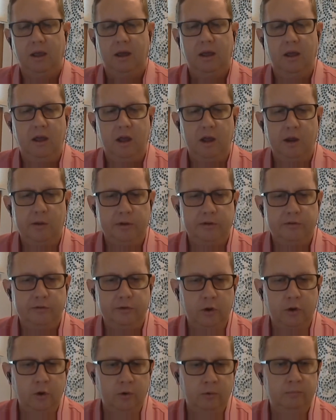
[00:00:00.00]
And
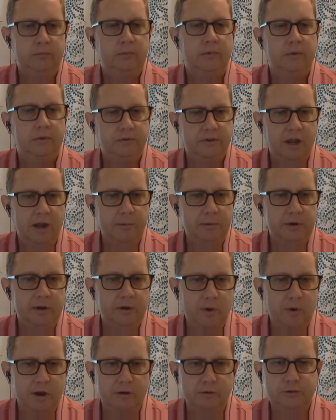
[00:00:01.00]
so Dominic,
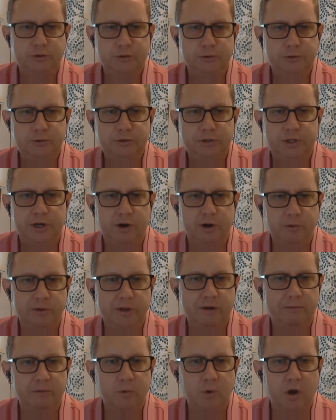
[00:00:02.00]
why don't you share with
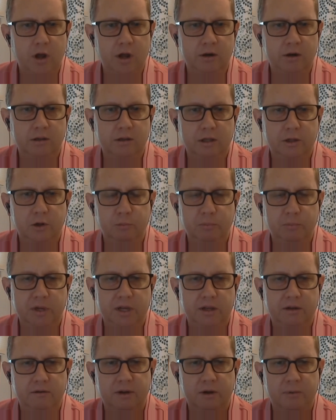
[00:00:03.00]
everyone a little
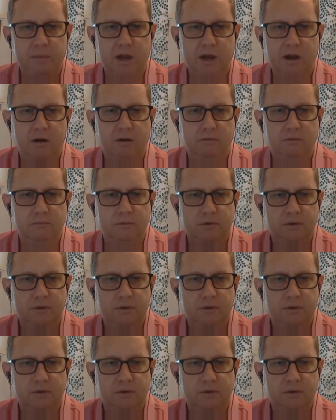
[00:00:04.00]
bit about